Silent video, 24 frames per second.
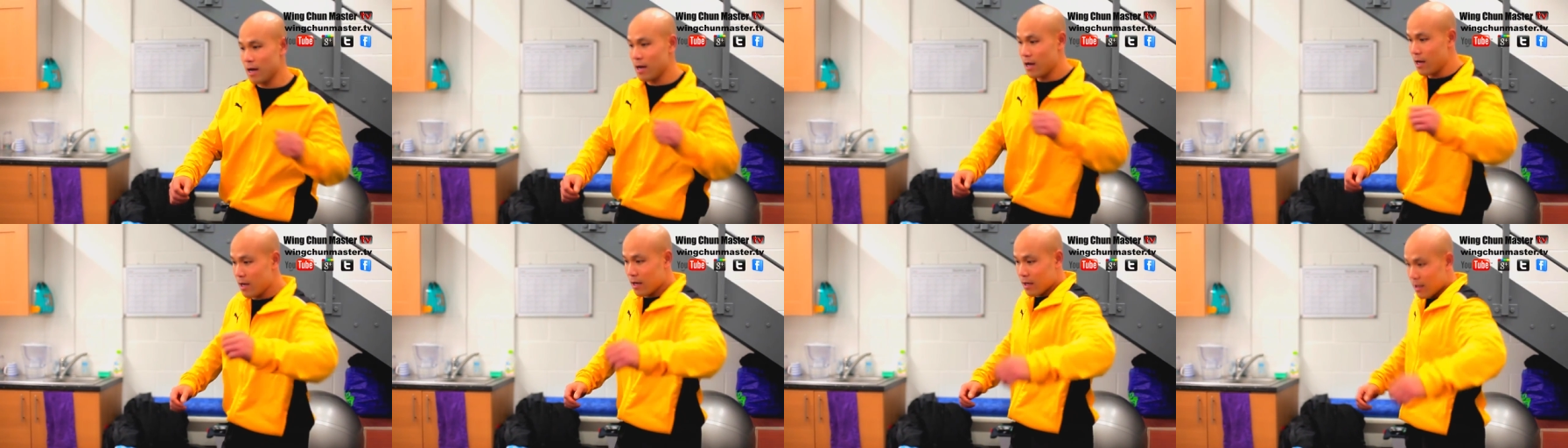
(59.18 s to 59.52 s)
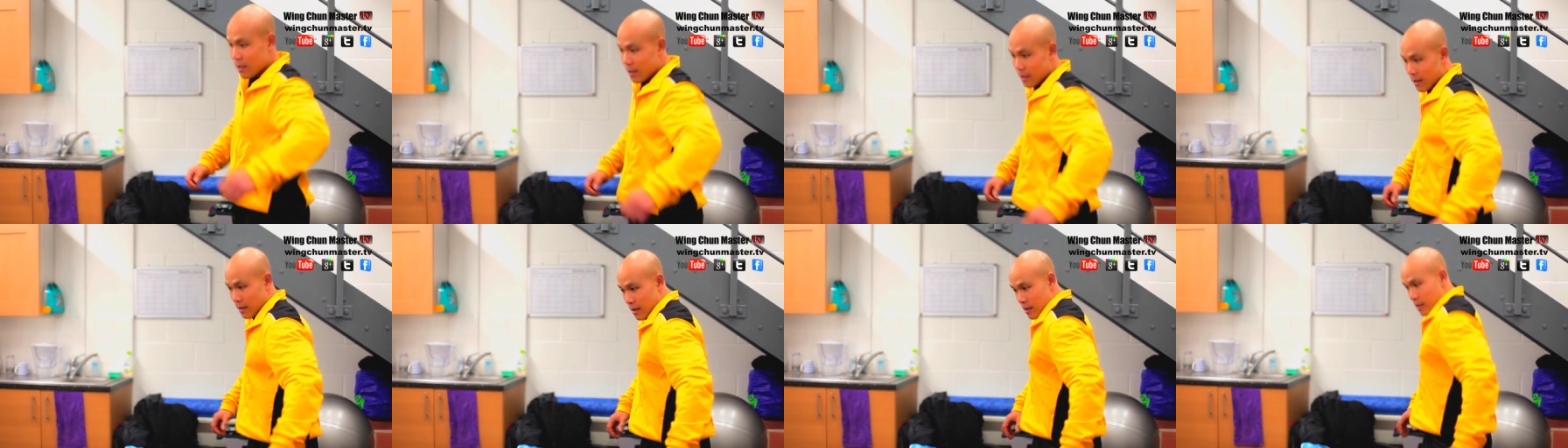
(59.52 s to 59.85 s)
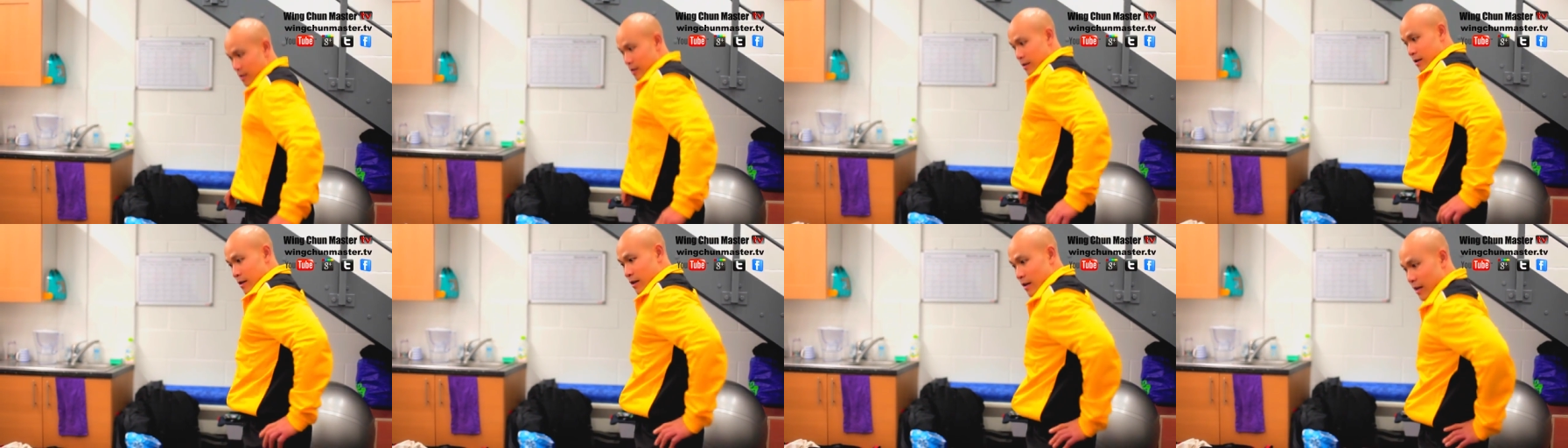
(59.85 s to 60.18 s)
na.
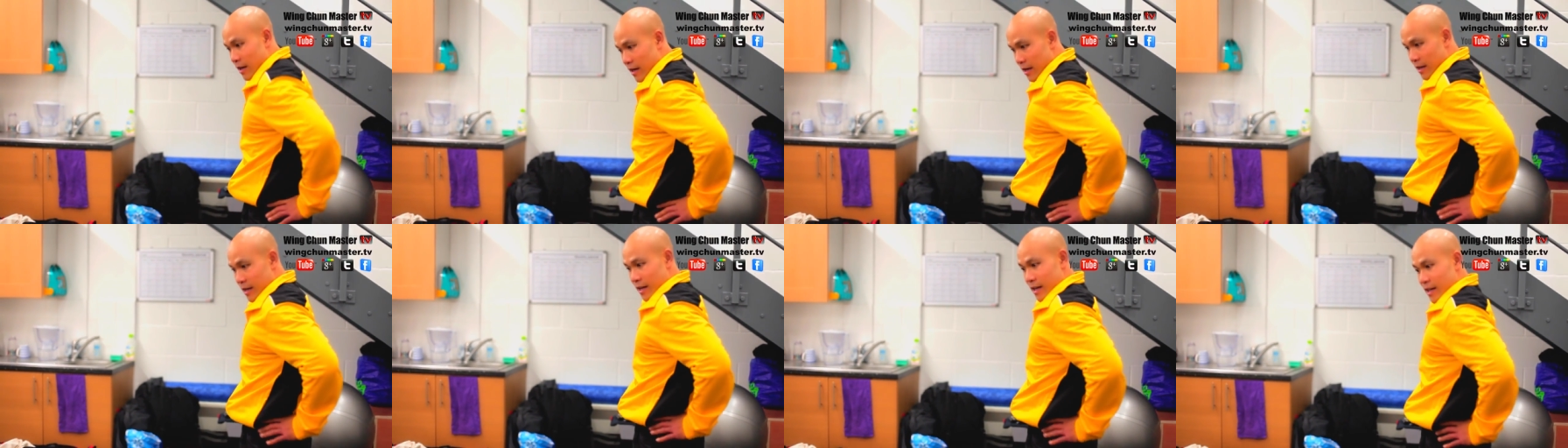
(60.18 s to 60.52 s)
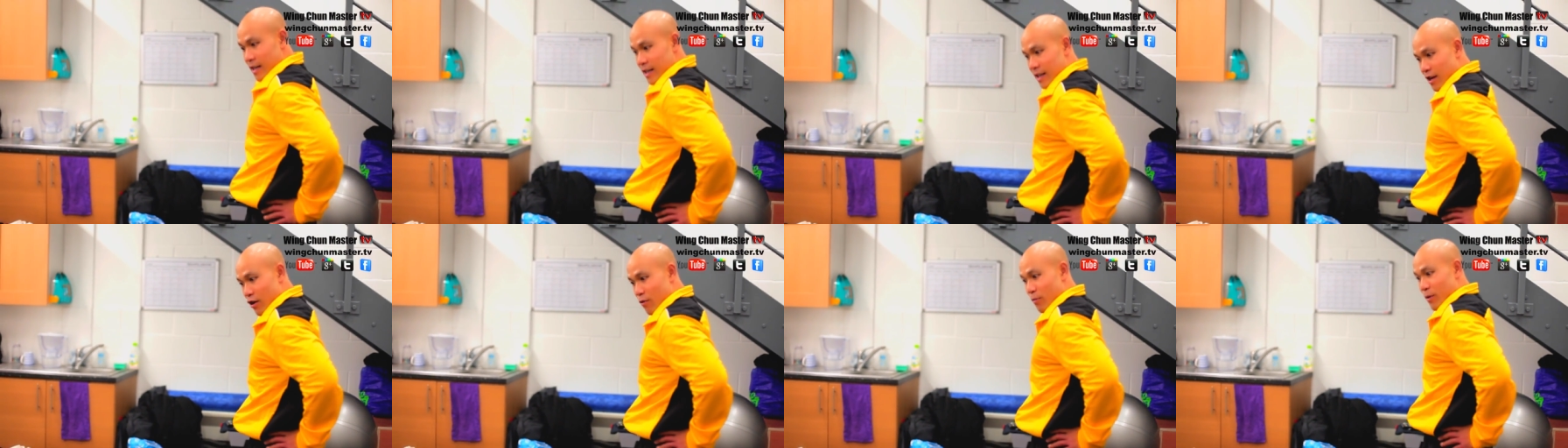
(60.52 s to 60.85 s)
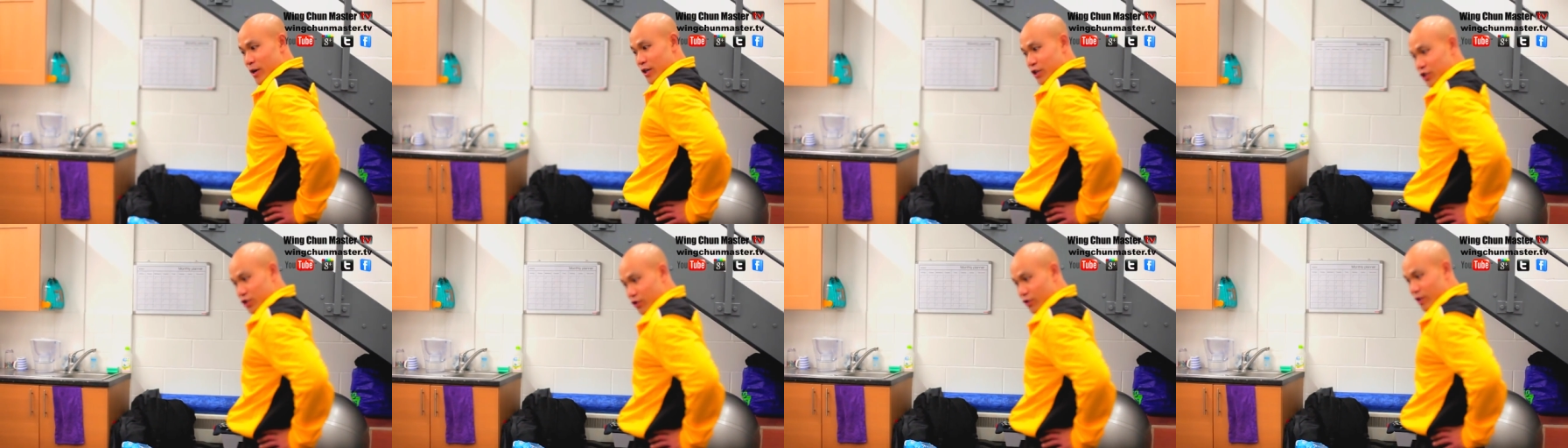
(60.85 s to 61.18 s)

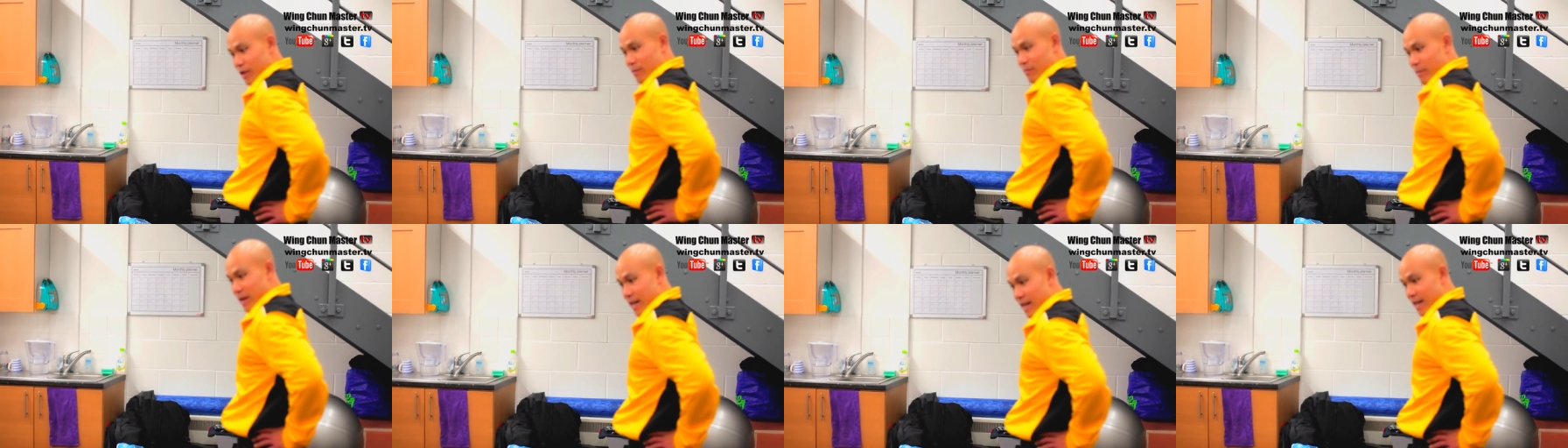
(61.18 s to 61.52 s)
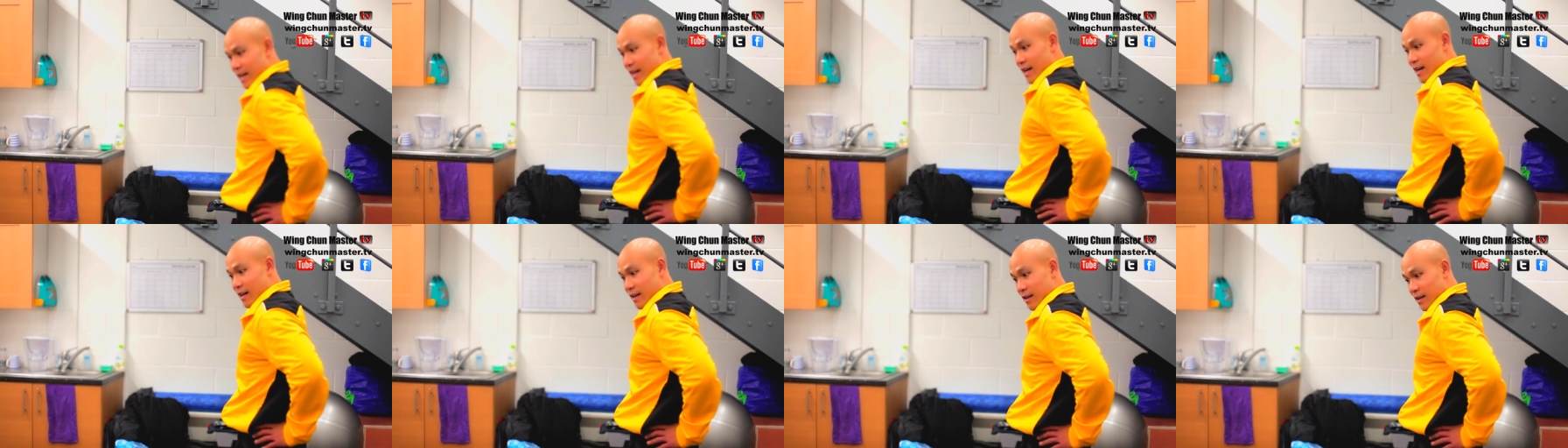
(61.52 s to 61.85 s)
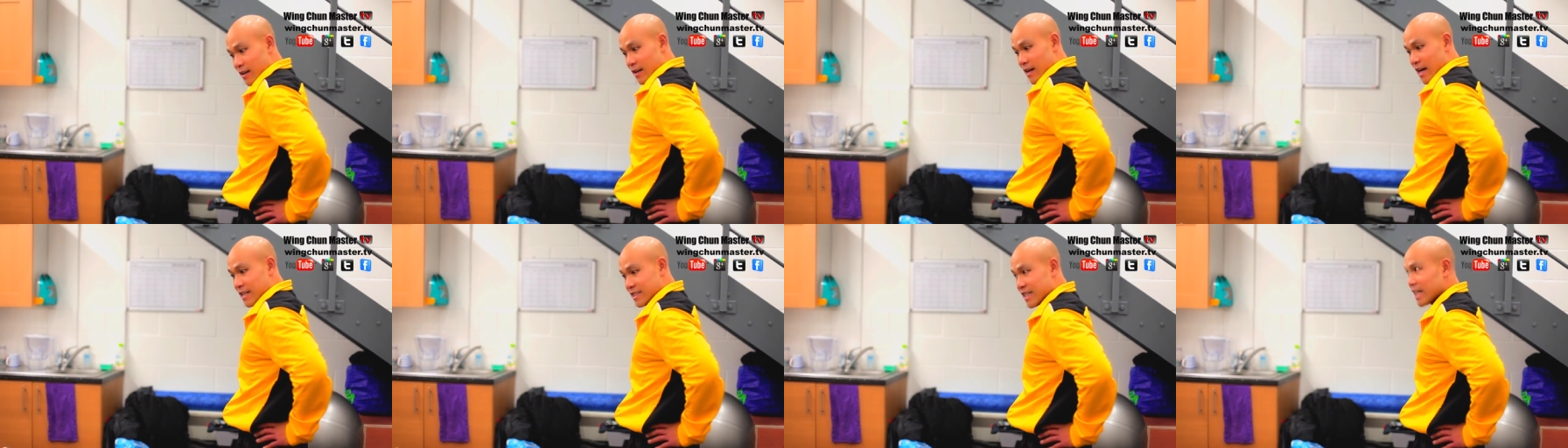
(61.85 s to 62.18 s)
Nobody's shooting me.
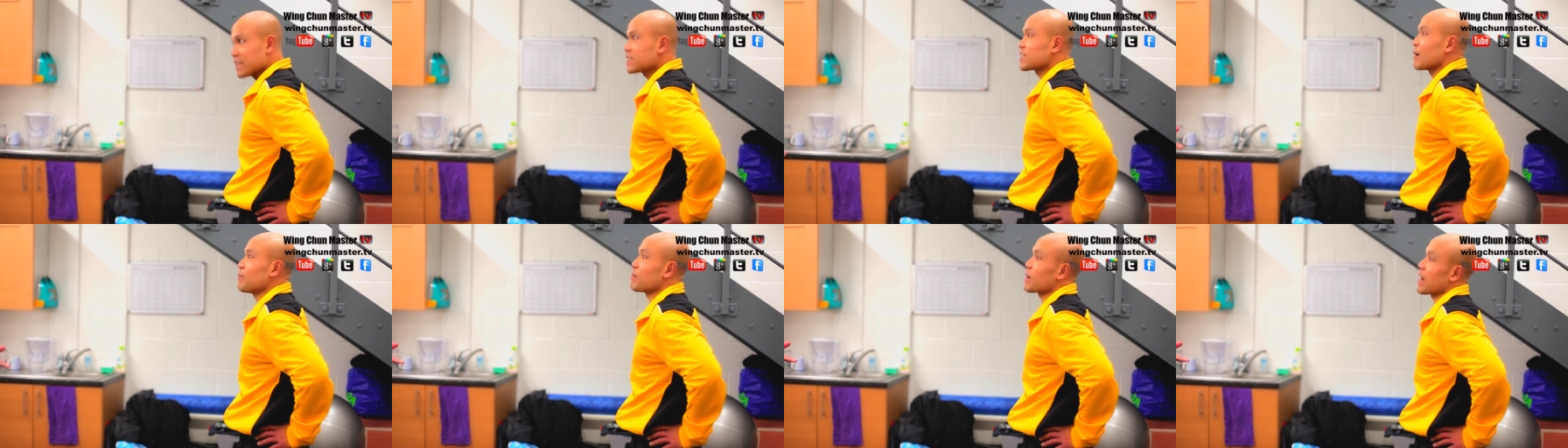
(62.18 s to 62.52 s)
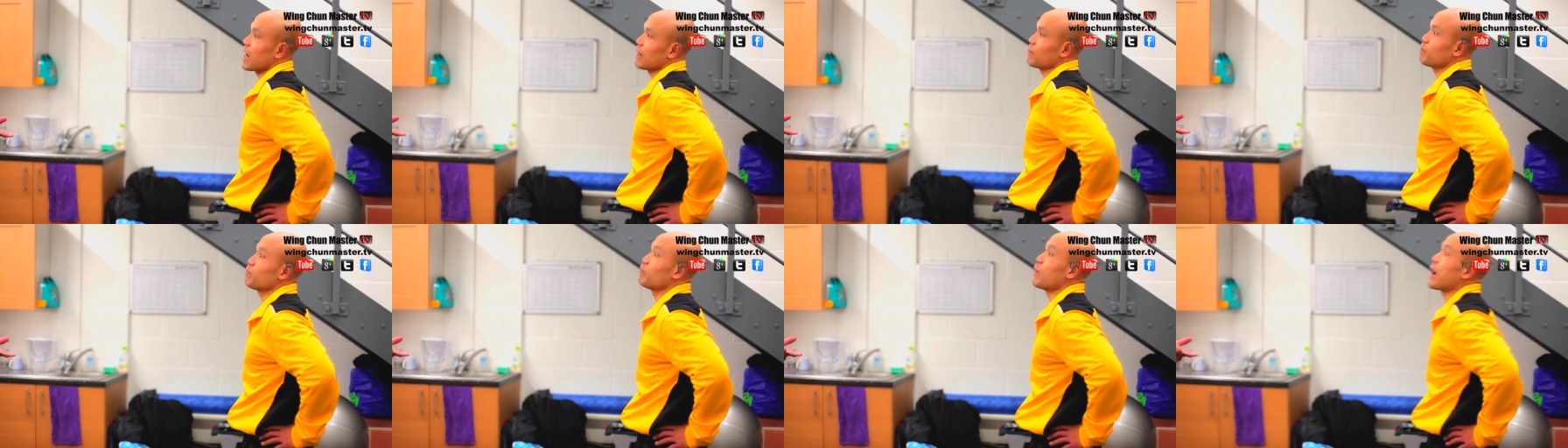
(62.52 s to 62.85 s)
And then some cunt